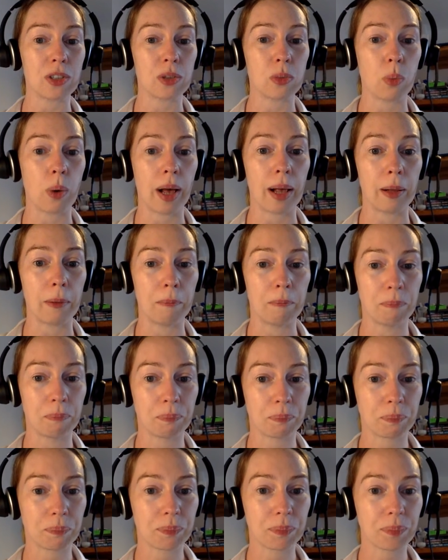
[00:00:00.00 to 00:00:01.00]
as well.
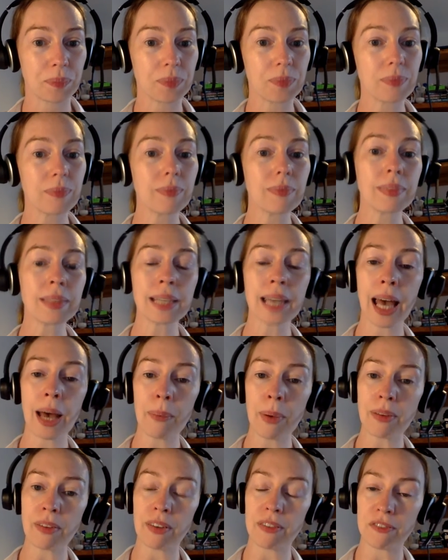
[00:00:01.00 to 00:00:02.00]

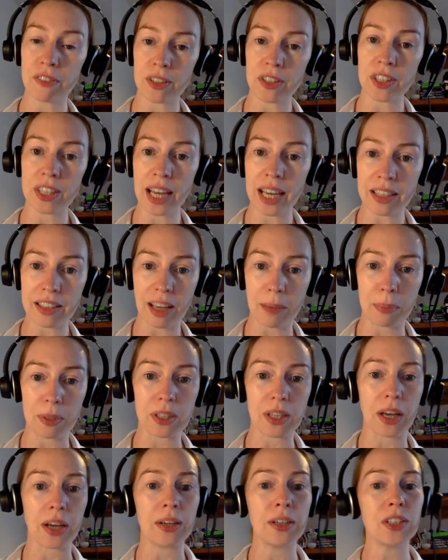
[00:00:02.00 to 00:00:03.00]
However, for today's
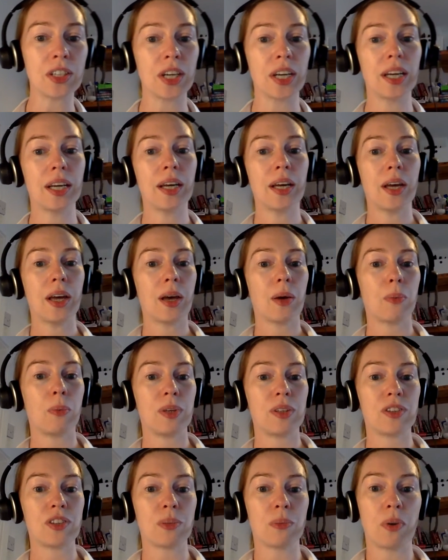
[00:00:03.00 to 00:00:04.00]
episode,
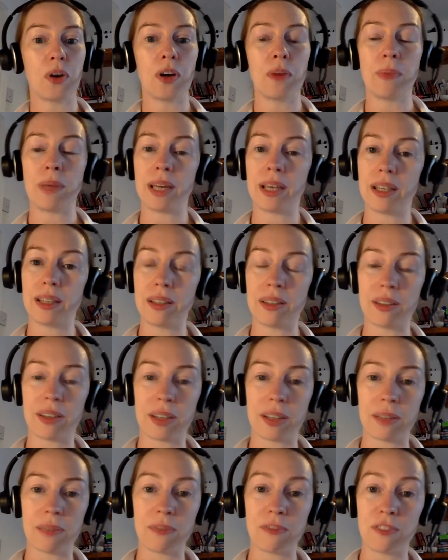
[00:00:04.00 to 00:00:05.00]
with tomorrow being
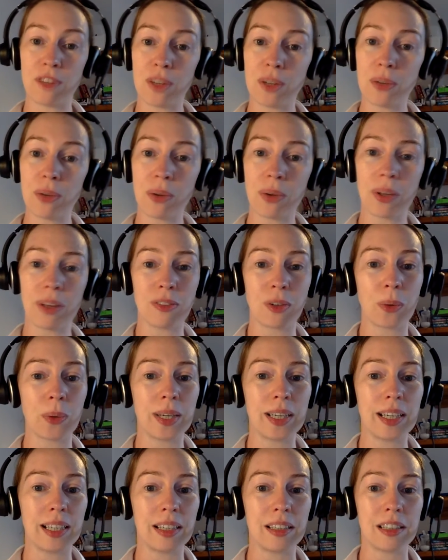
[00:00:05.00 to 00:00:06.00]
the funeral of
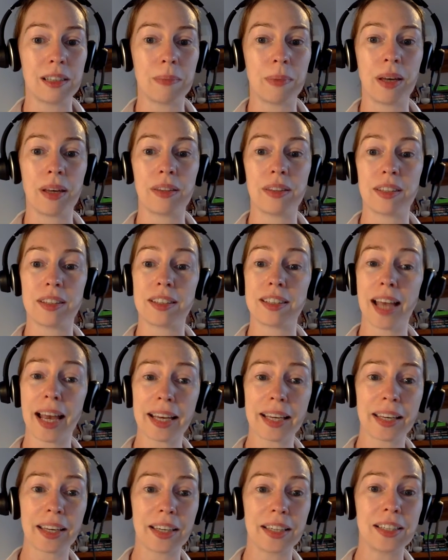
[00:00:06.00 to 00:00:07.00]
Queen Elizabeth
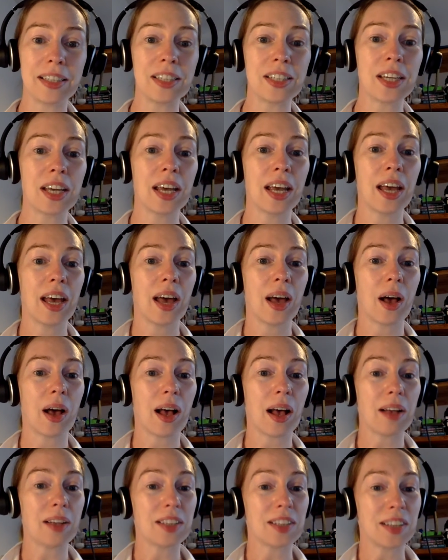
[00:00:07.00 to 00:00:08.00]
II,
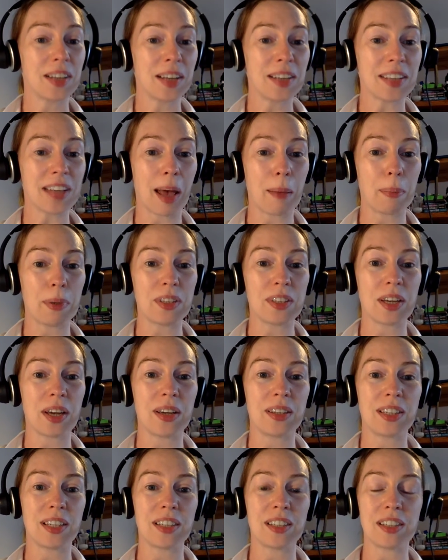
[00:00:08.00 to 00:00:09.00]
tonight's
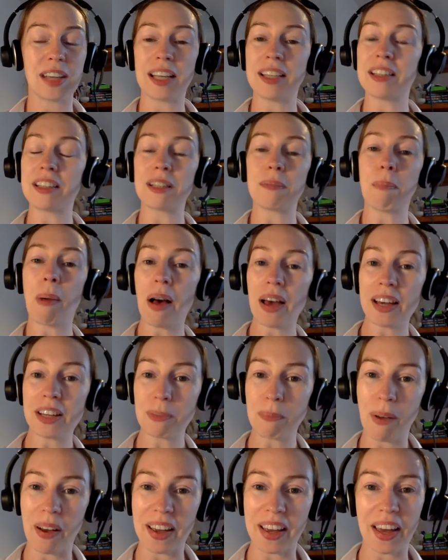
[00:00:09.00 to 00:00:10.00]
episode is
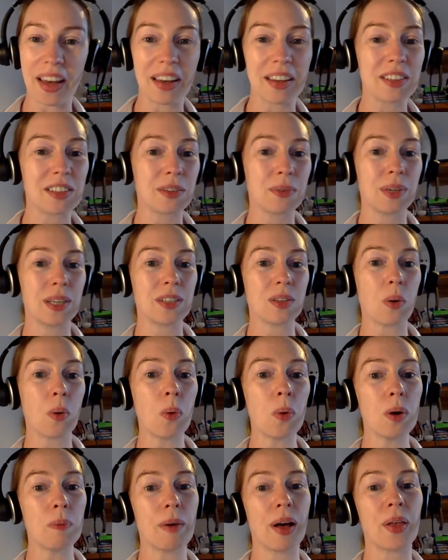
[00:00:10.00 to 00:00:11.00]
inspired by her, so it's
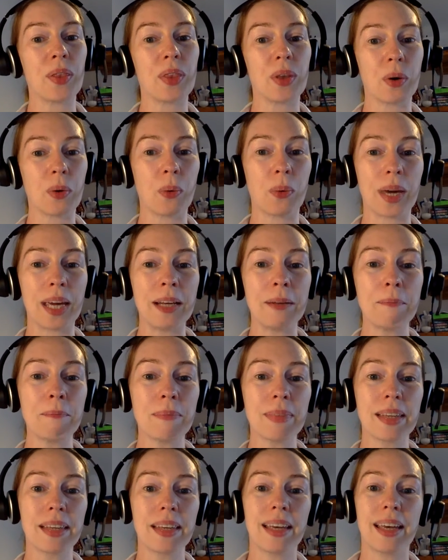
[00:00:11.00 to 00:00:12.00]
all about the Queen,
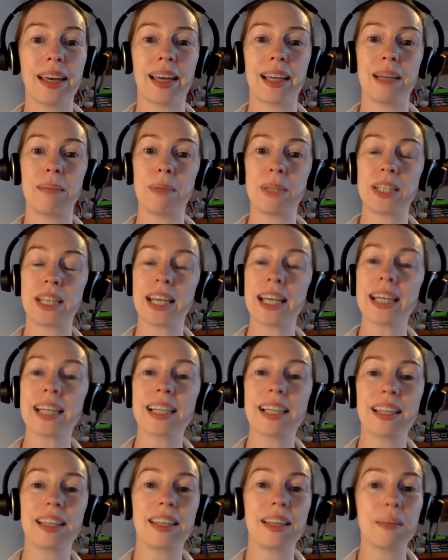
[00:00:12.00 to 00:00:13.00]
and in
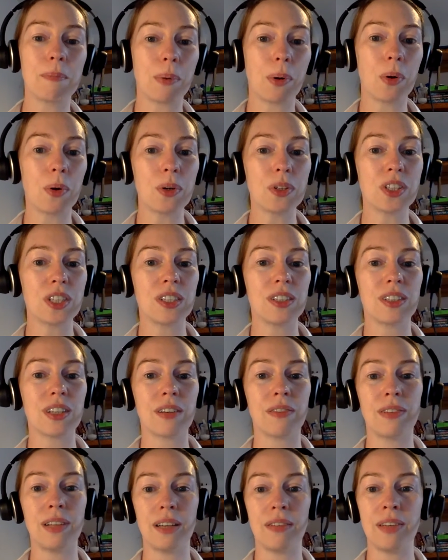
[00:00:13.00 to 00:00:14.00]
particular the importance
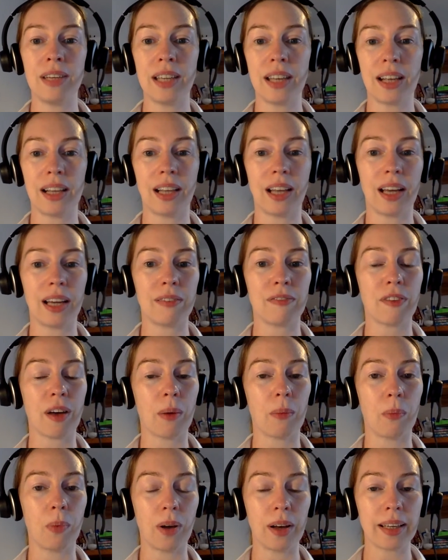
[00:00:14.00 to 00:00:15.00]
of living a life
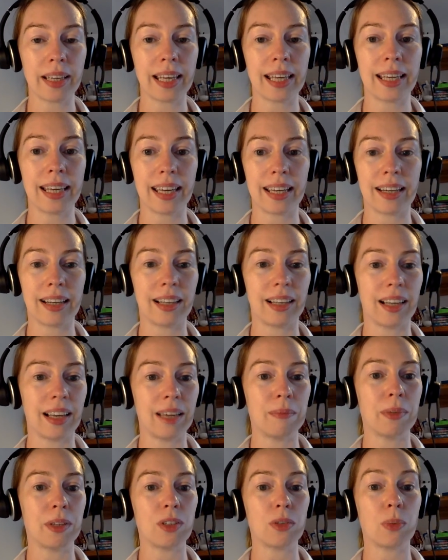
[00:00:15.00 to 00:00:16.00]
and working in
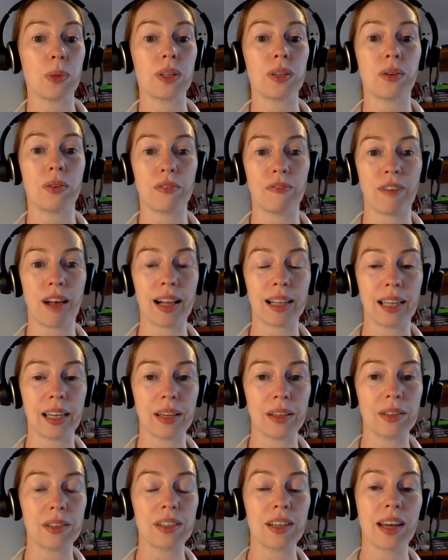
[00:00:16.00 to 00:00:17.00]
alignment with your
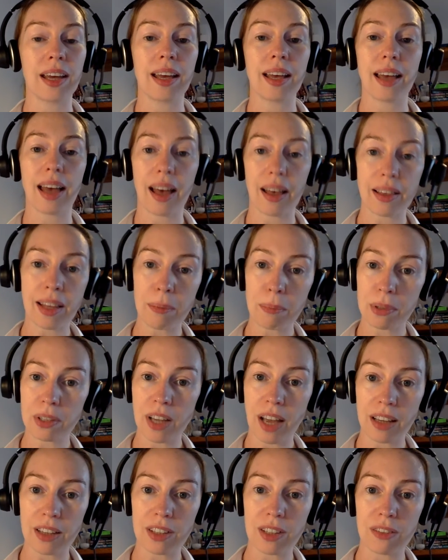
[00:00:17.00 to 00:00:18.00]
values, how that
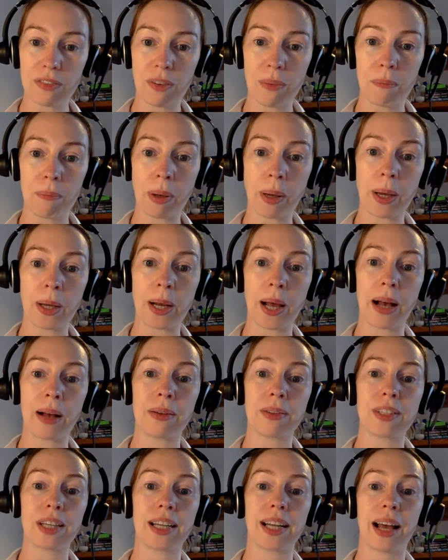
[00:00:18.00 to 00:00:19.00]
protects you from
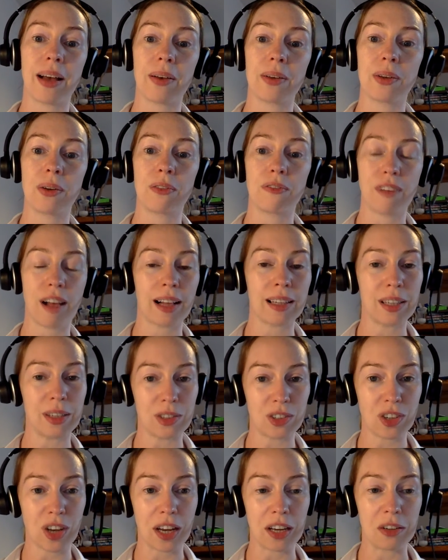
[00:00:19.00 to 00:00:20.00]
burnout, and how your
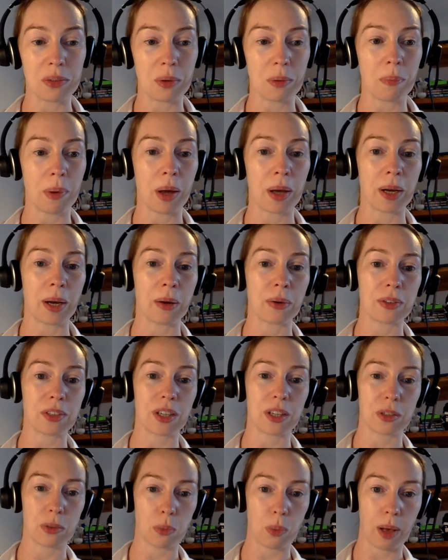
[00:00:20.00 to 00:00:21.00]
values change with burnout
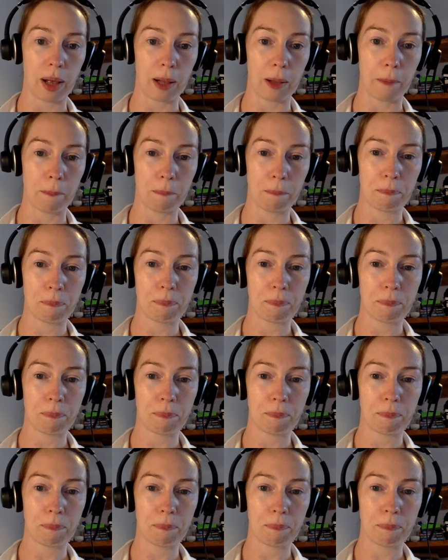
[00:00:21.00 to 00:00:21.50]
as well.